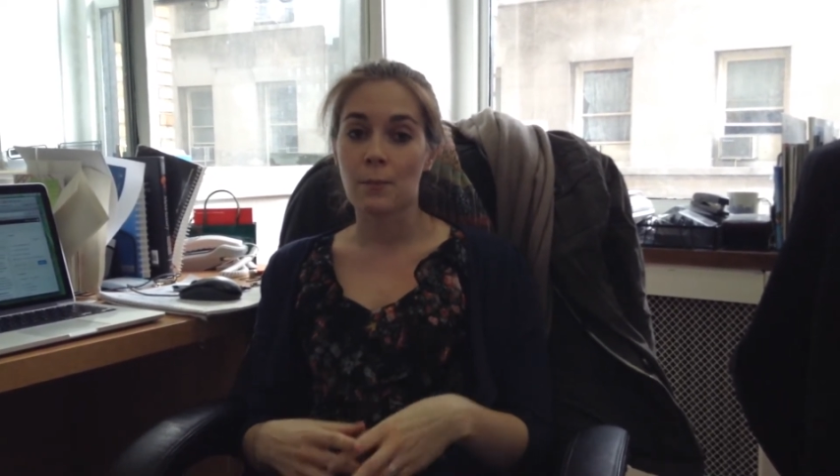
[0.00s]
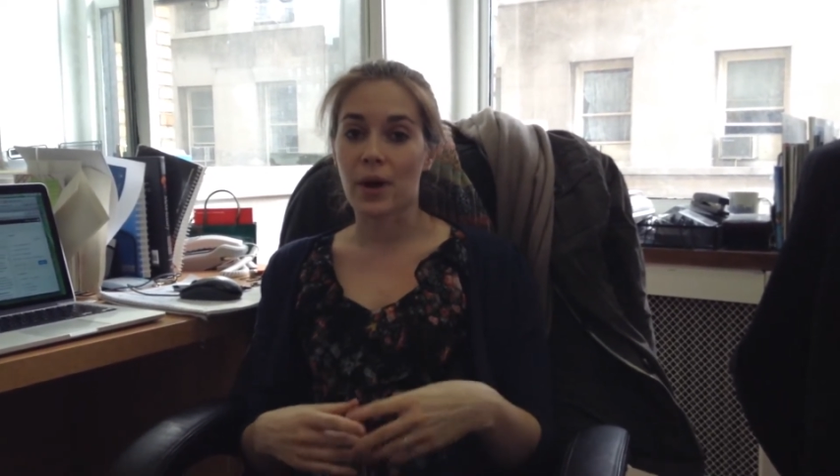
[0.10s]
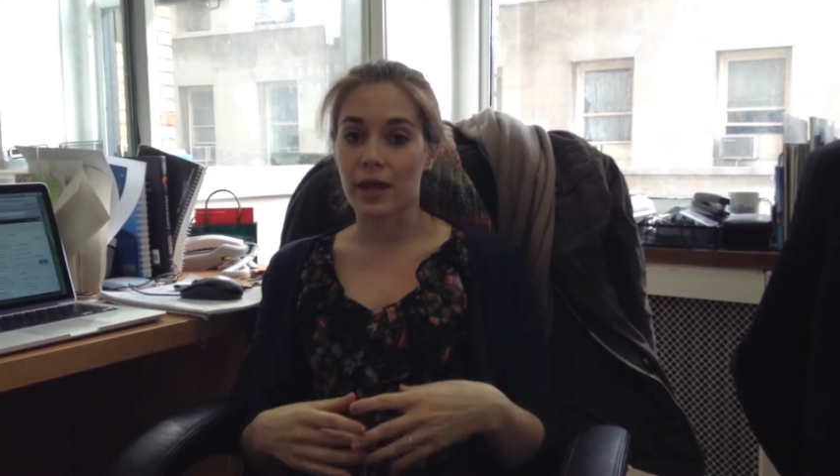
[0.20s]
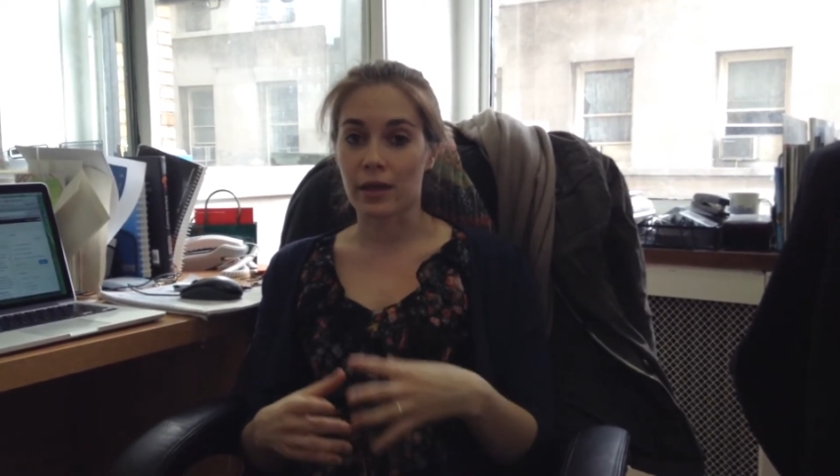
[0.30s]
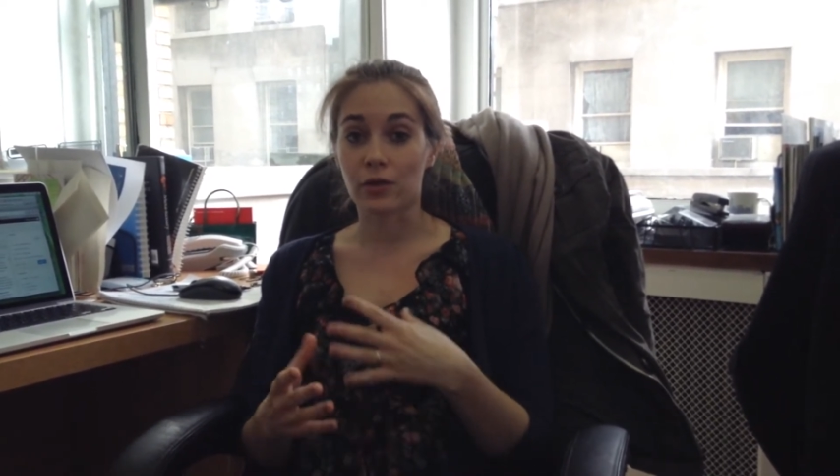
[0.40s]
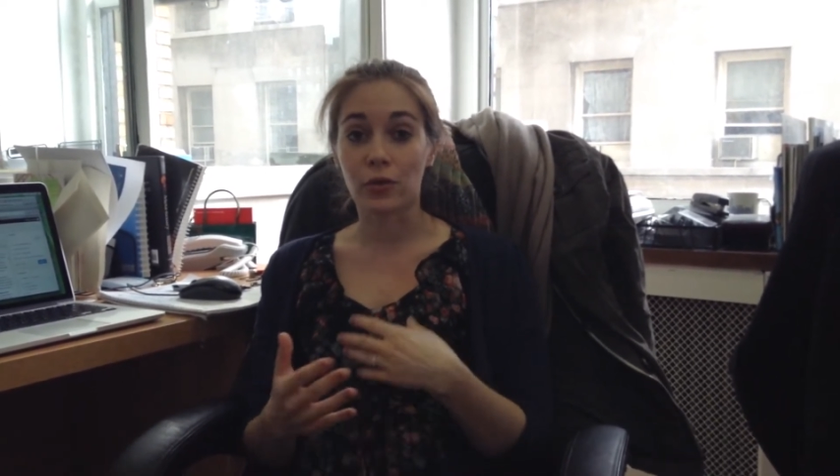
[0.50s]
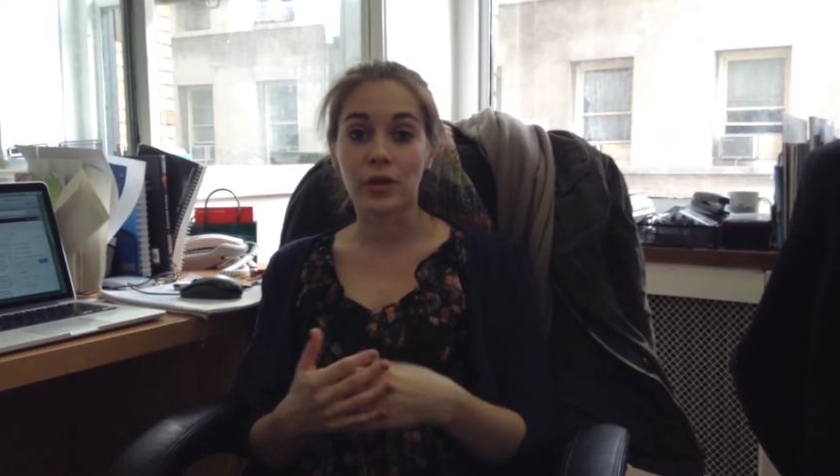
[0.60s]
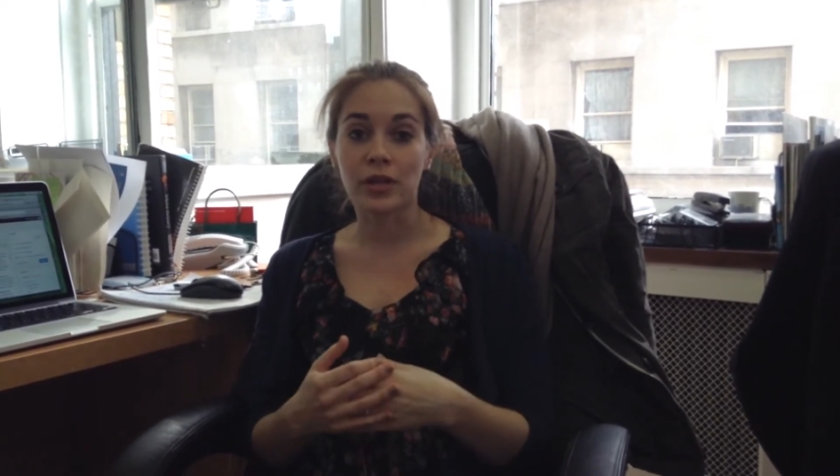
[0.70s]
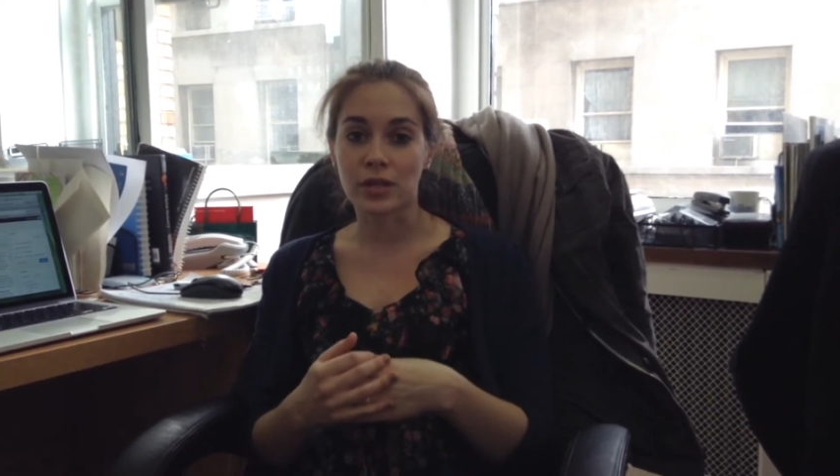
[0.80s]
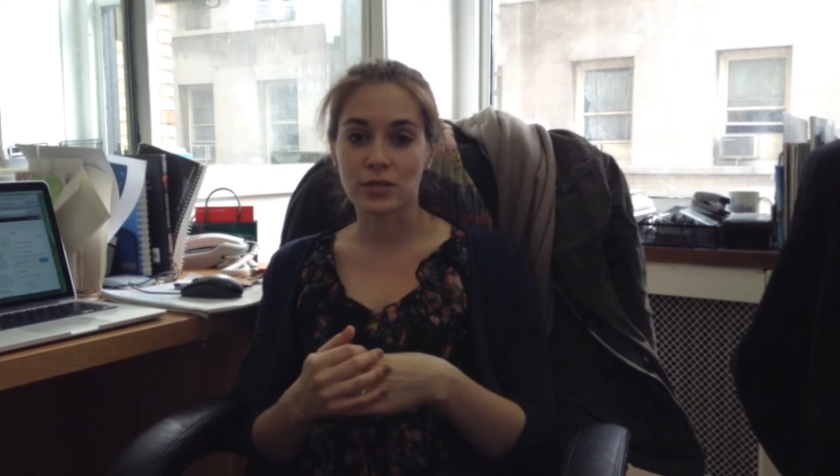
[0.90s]
by
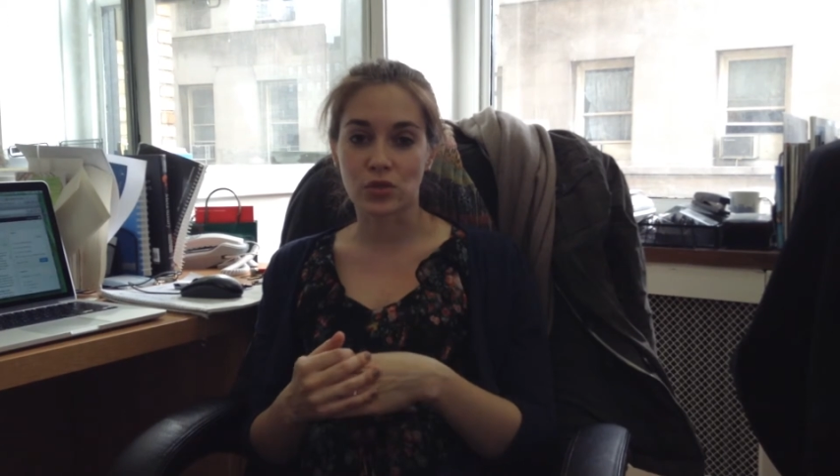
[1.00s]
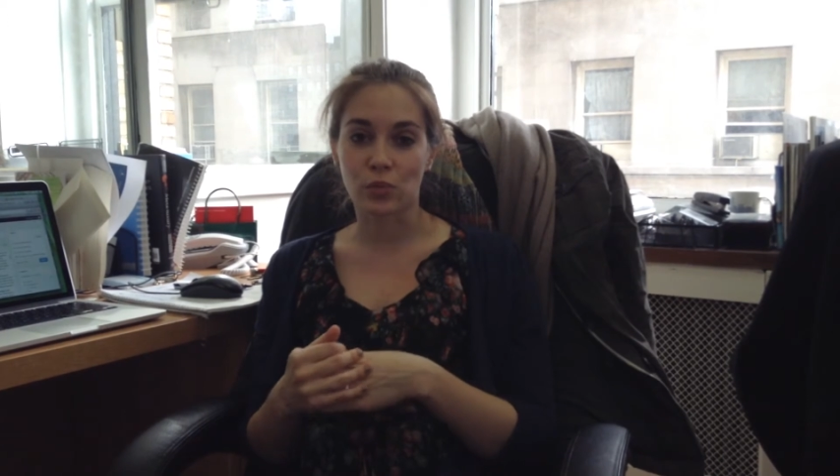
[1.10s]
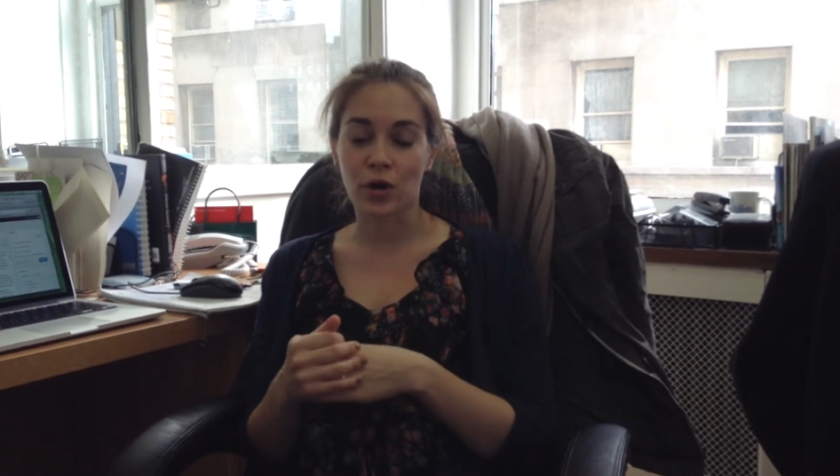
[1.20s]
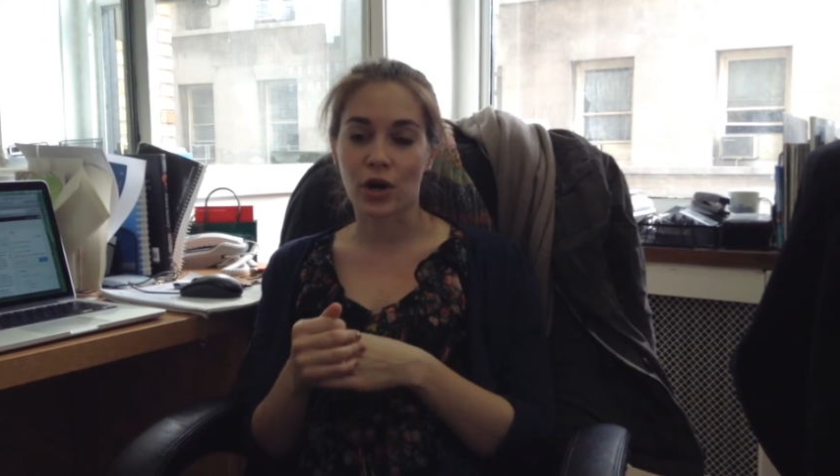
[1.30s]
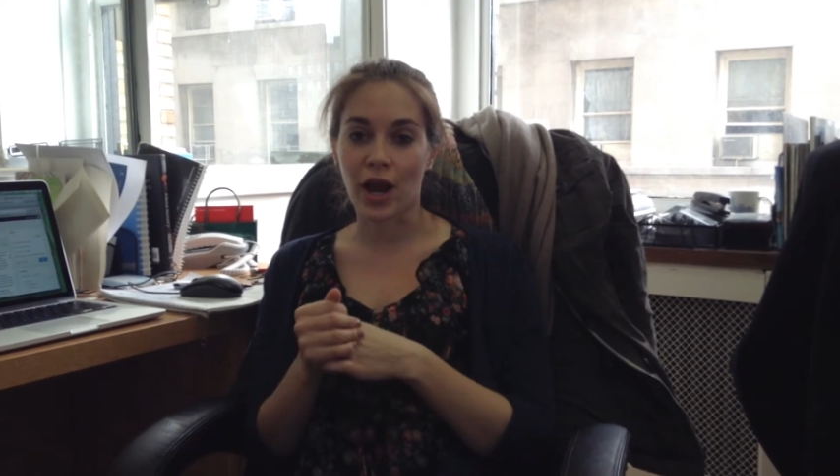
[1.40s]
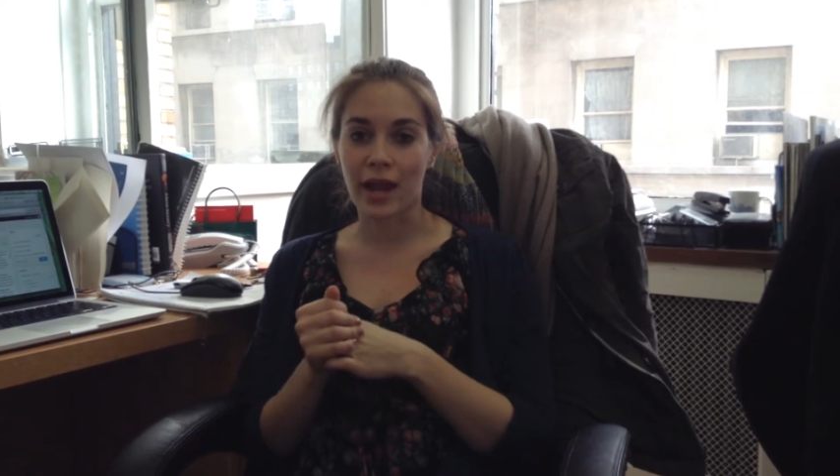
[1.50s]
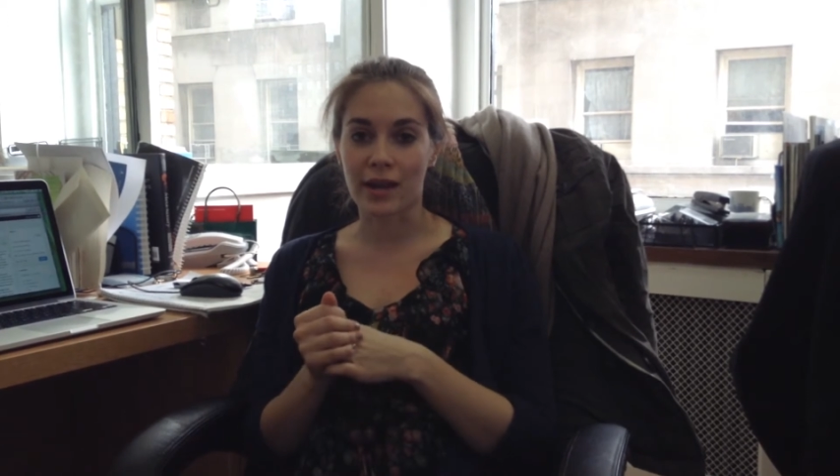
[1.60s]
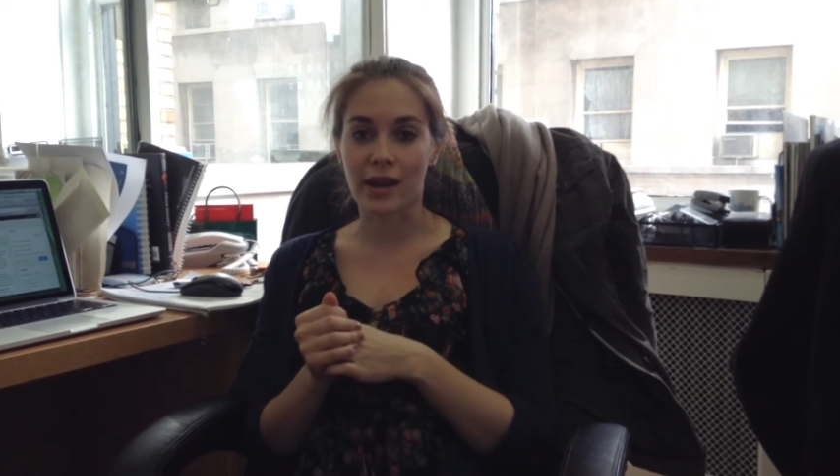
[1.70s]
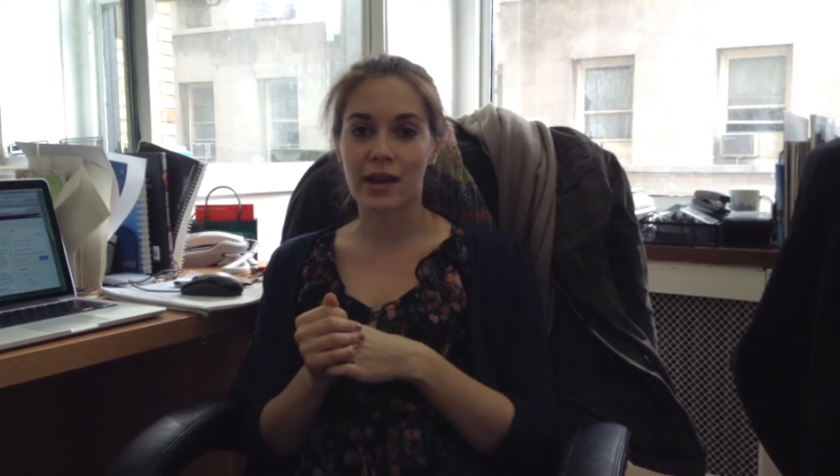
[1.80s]
including the consumer and